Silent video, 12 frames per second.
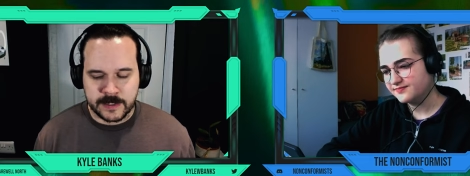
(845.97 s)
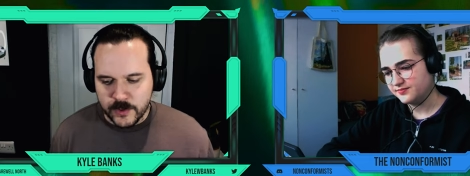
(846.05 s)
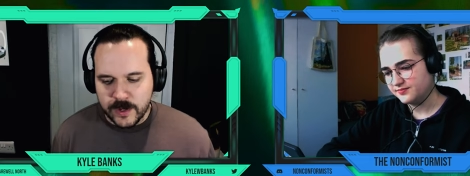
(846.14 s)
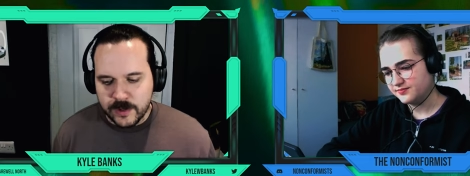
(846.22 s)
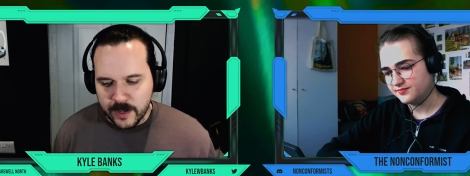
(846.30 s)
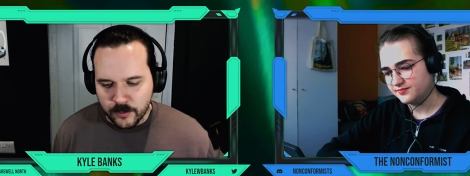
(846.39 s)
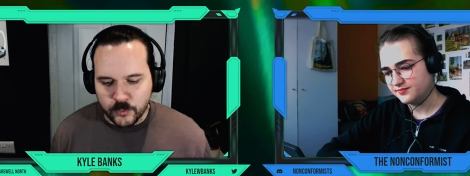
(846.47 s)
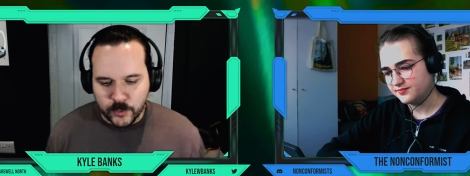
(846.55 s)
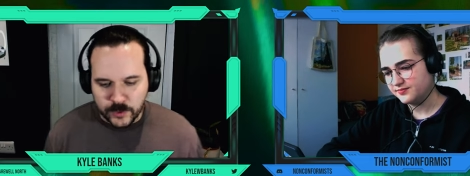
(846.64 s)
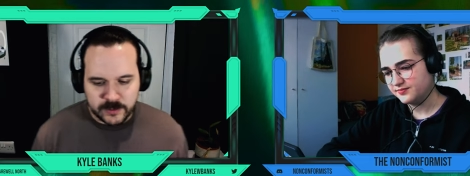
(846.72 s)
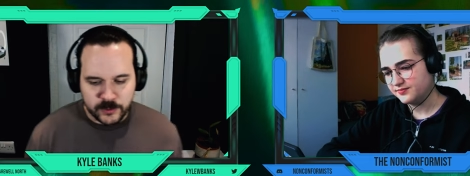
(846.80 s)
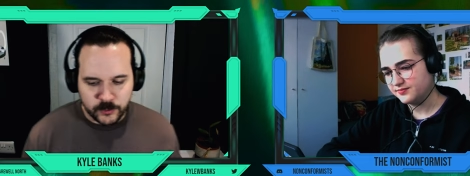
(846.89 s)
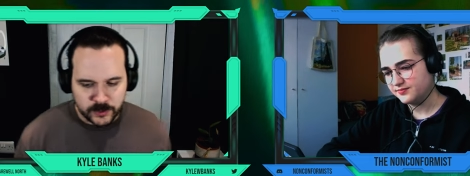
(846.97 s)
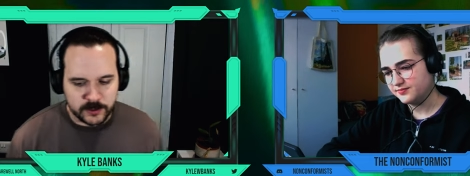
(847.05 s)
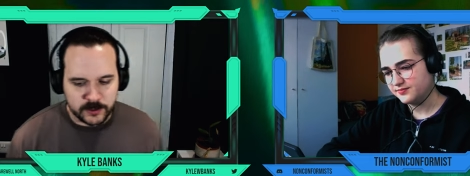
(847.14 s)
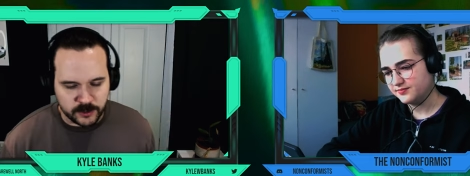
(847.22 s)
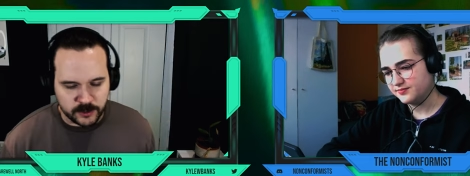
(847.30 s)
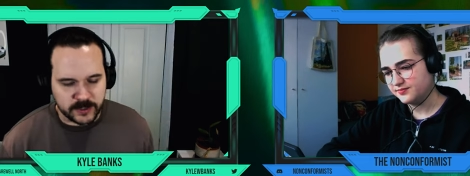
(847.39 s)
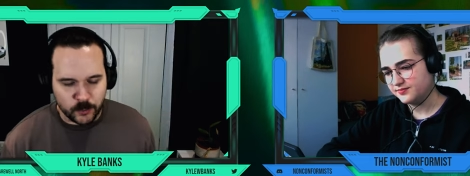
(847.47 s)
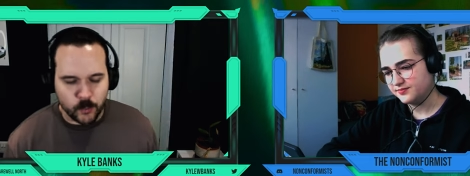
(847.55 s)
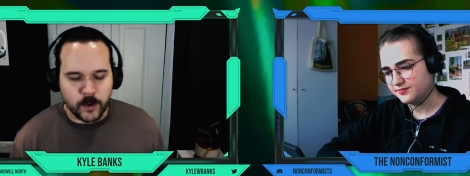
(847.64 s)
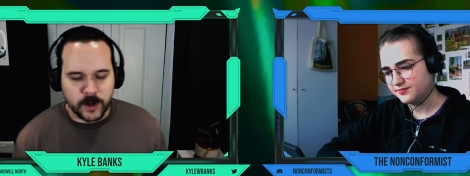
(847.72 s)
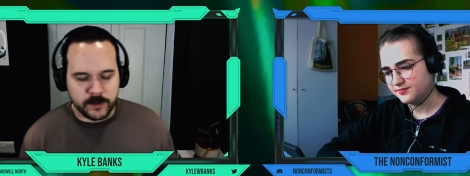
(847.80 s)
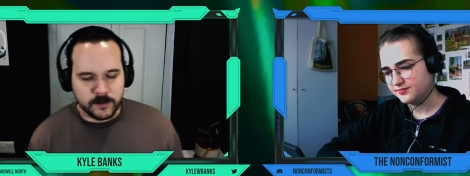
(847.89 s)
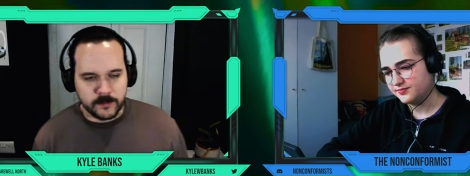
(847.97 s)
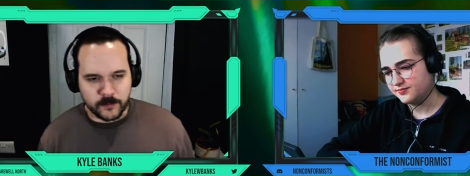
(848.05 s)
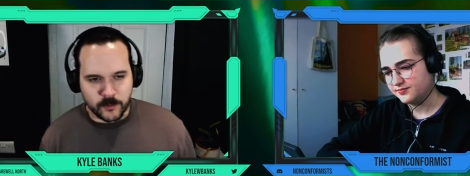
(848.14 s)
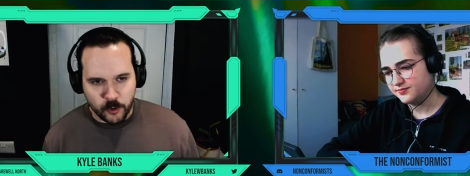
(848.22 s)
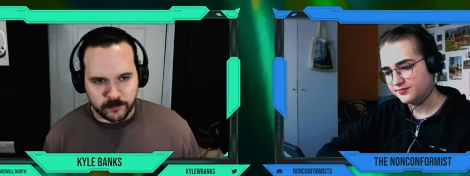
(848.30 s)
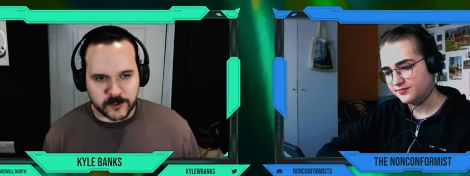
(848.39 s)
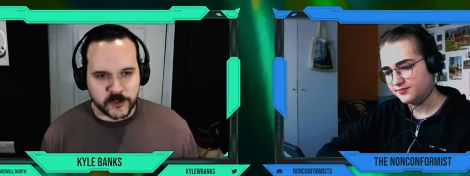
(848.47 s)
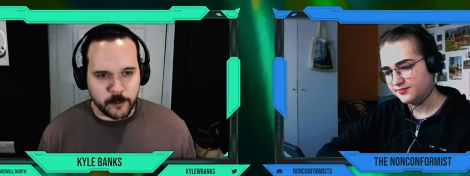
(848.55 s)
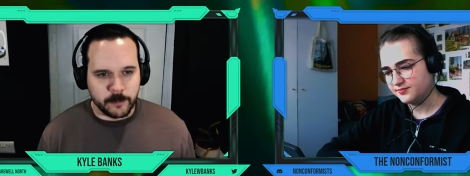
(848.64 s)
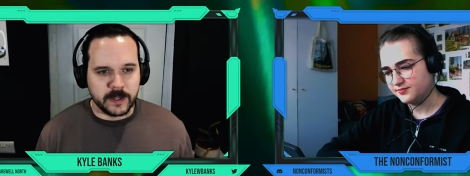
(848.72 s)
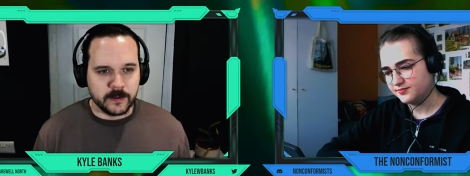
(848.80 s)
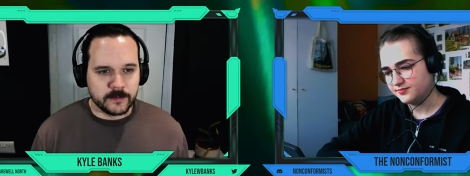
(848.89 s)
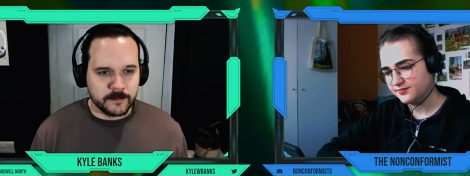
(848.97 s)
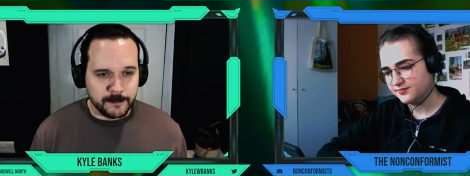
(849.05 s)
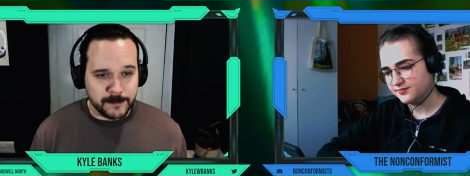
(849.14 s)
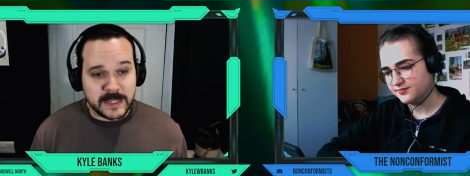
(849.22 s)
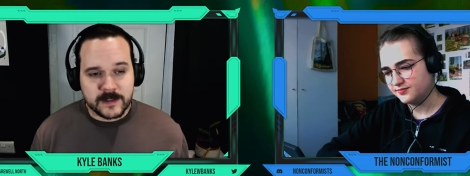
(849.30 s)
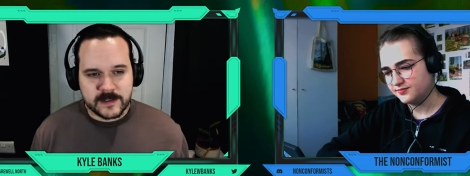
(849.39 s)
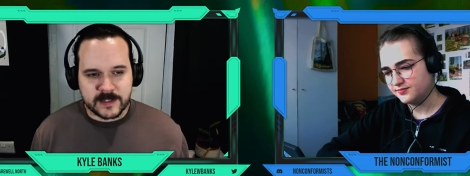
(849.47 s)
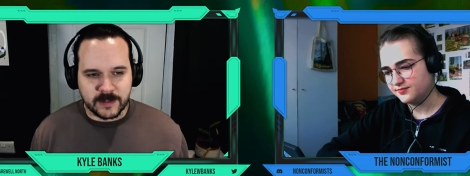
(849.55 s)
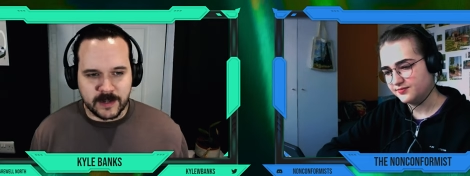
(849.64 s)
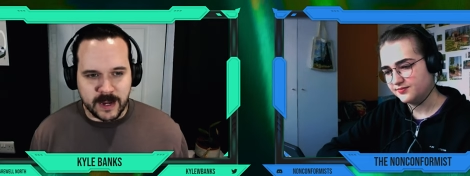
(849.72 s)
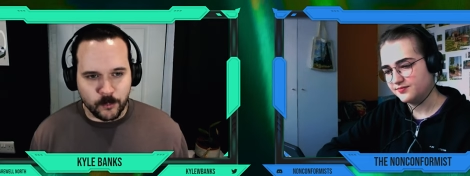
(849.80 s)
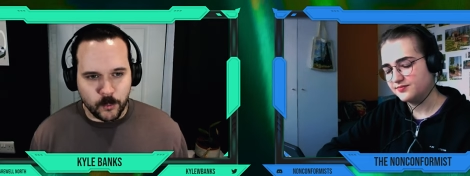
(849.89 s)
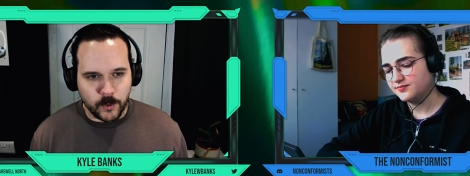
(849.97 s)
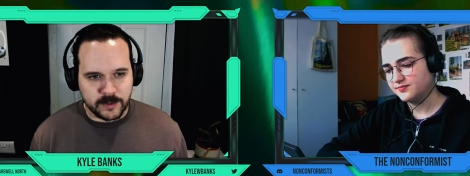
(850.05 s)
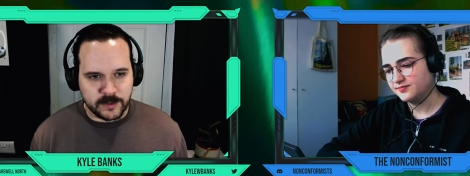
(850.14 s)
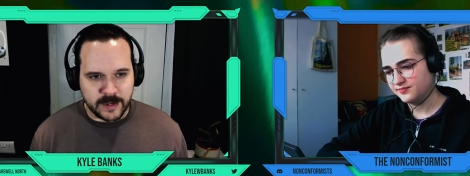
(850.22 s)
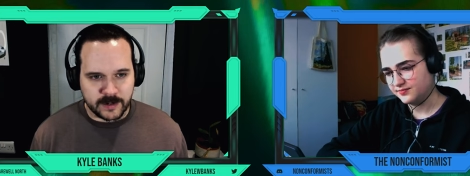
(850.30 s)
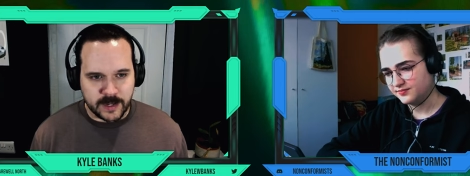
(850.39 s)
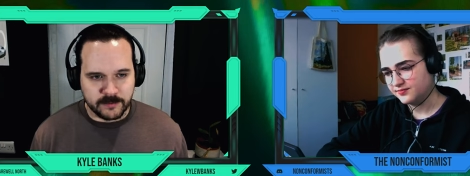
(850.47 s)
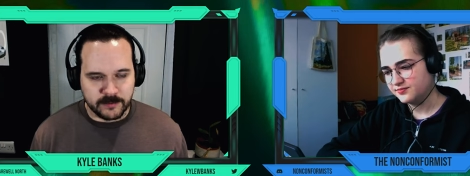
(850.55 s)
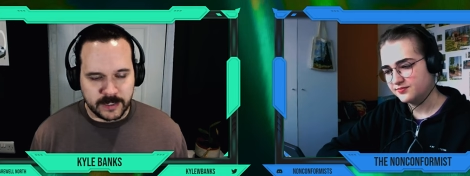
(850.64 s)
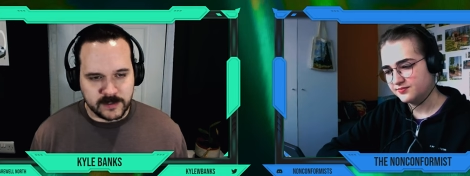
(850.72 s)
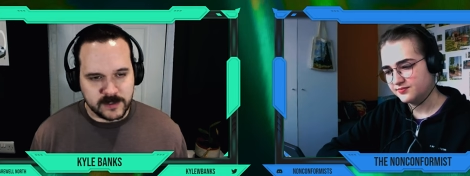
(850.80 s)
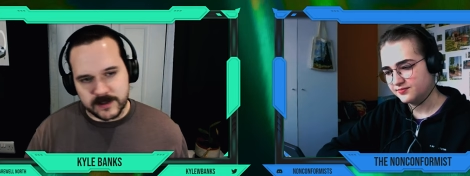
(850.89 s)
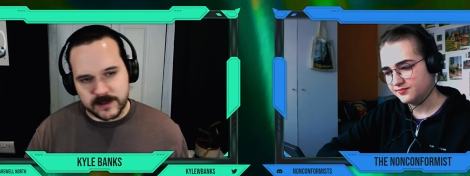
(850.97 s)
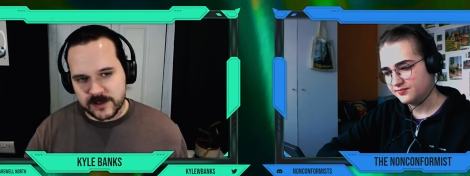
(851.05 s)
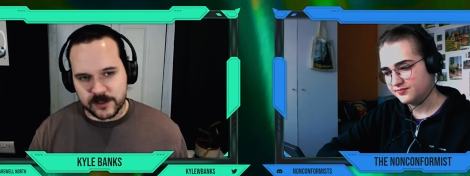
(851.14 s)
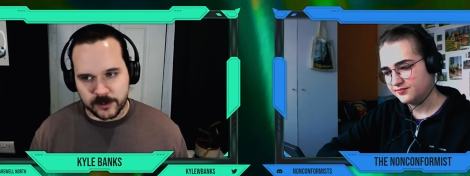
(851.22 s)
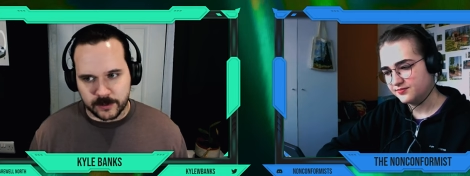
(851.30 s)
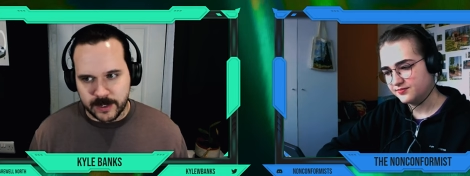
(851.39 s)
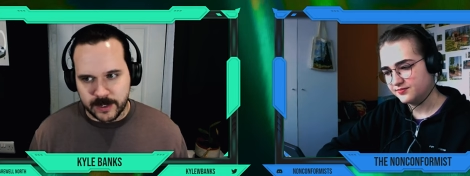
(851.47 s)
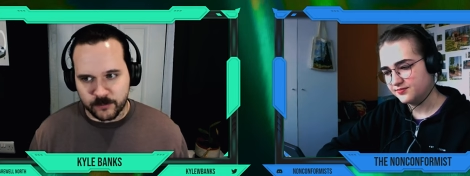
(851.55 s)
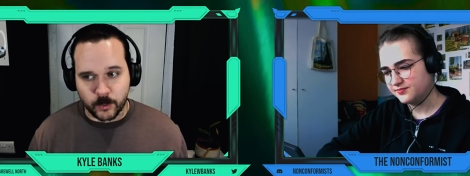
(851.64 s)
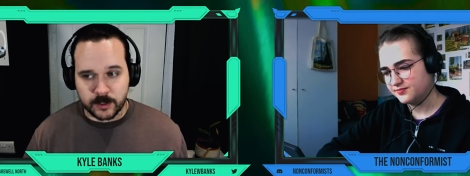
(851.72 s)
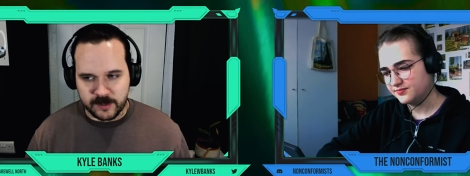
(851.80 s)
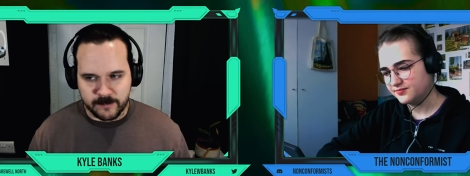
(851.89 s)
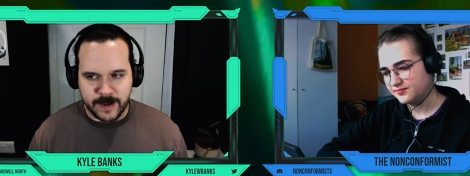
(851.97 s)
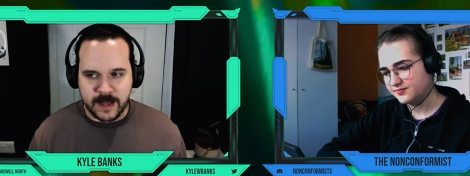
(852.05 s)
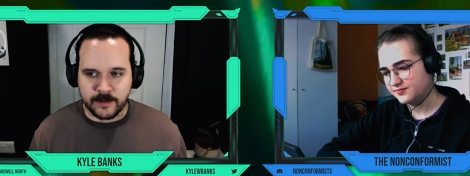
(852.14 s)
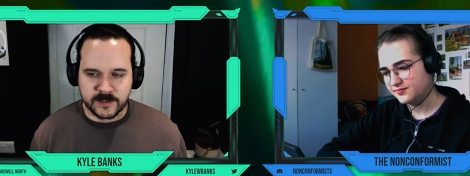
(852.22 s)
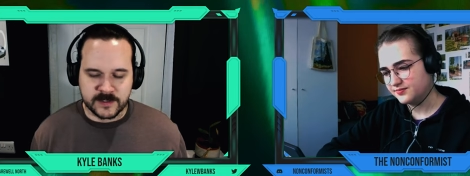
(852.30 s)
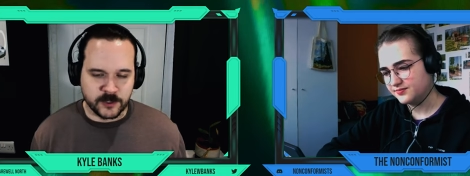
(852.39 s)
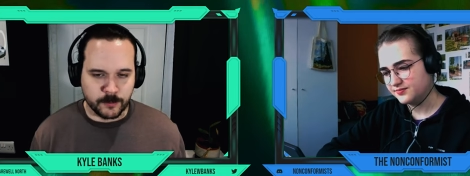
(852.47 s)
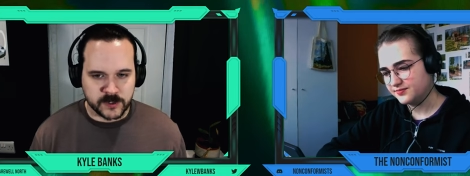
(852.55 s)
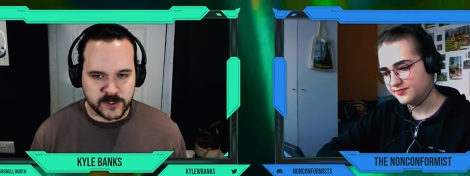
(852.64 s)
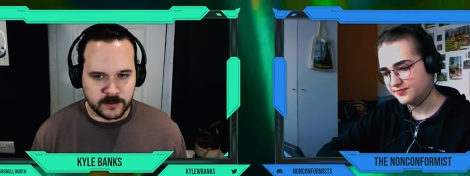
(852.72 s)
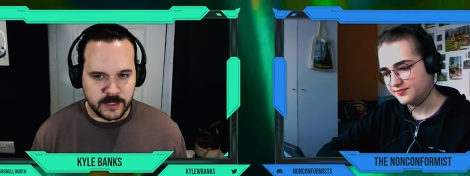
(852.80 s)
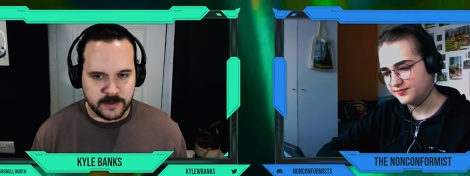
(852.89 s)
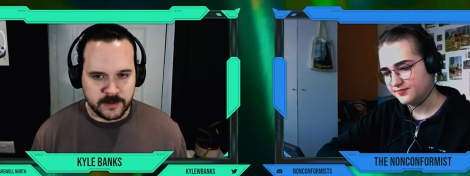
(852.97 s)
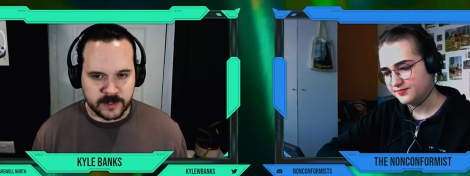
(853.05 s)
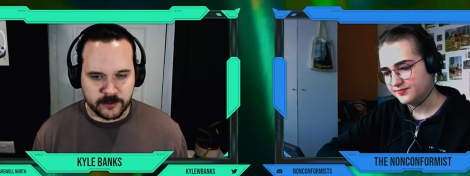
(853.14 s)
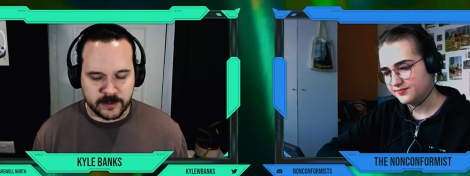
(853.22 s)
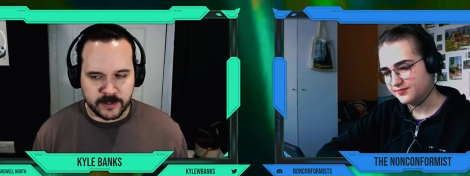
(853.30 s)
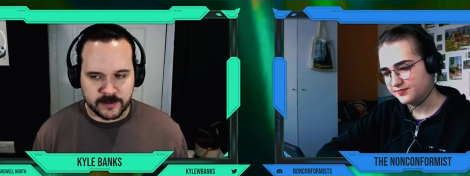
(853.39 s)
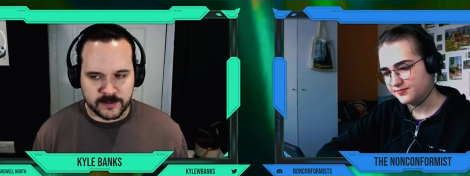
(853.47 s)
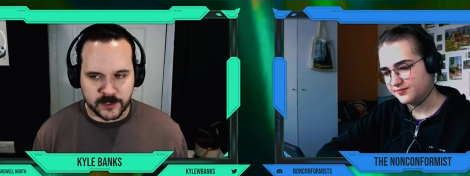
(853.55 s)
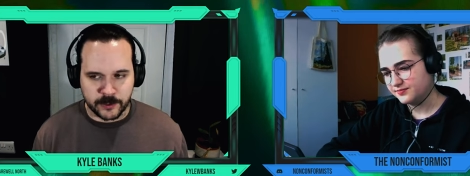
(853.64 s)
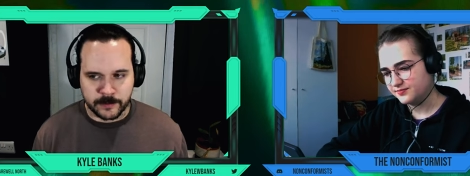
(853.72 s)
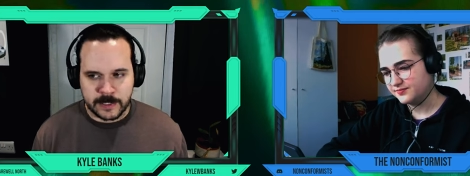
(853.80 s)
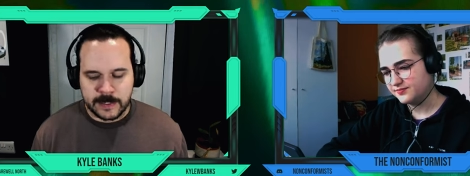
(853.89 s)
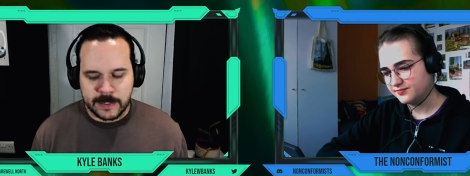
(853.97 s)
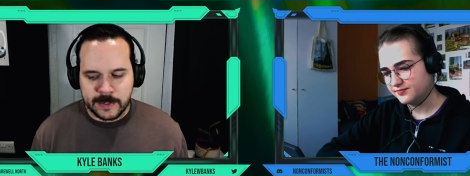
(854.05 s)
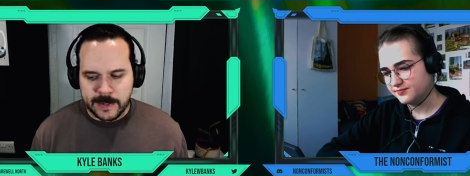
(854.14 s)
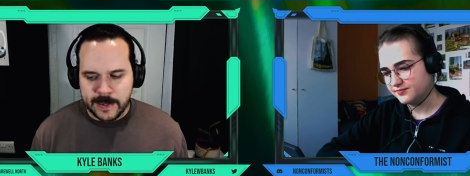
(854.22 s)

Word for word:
Speaker 1: And so I, I really, really learned like what overscoping means and, and what that kind of like does to your kind of work-life balance and your personal life and everything. So